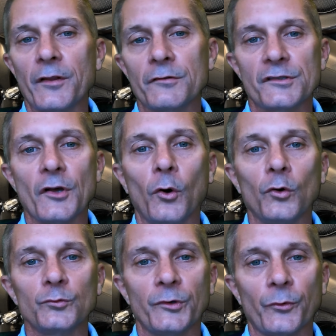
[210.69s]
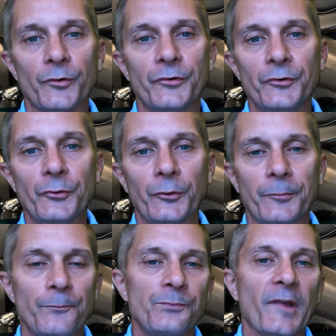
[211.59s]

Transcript: whether it's the old one or the new one.